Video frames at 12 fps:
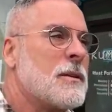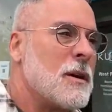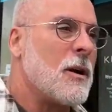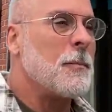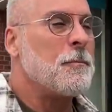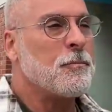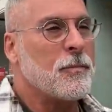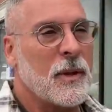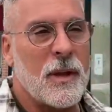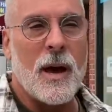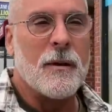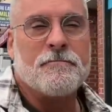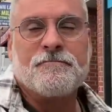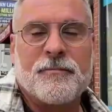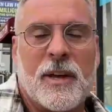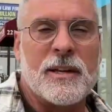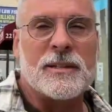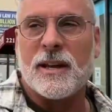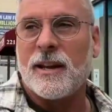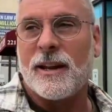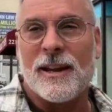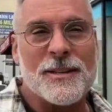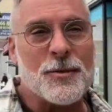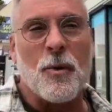So yeah,
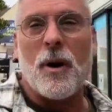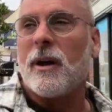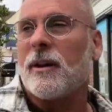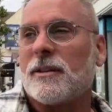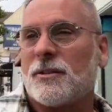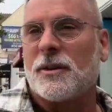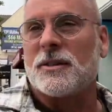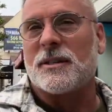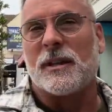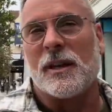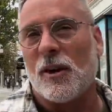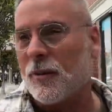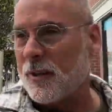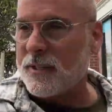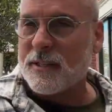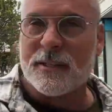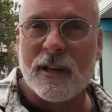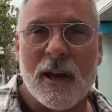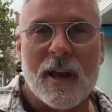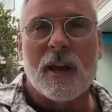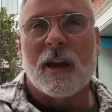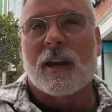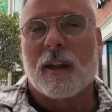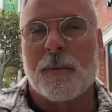it's quiet. As you can see, this is
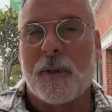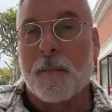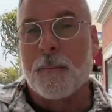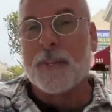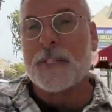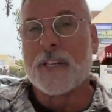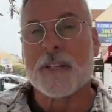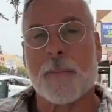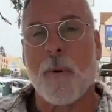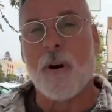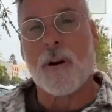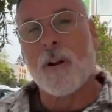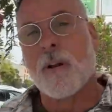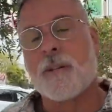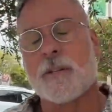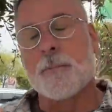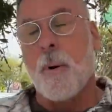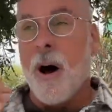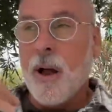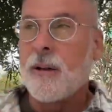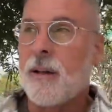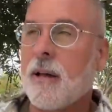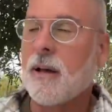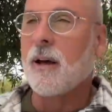going to be the busiest
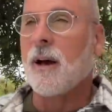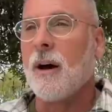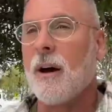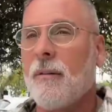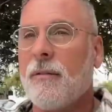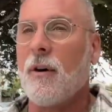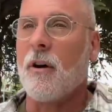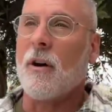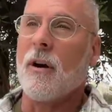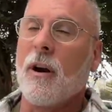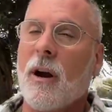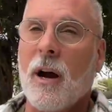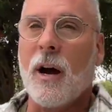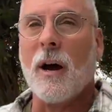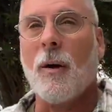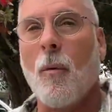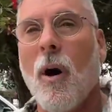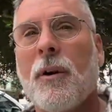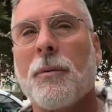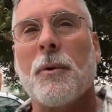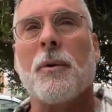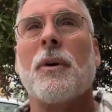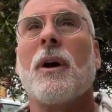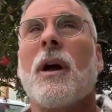spot of our walkthrough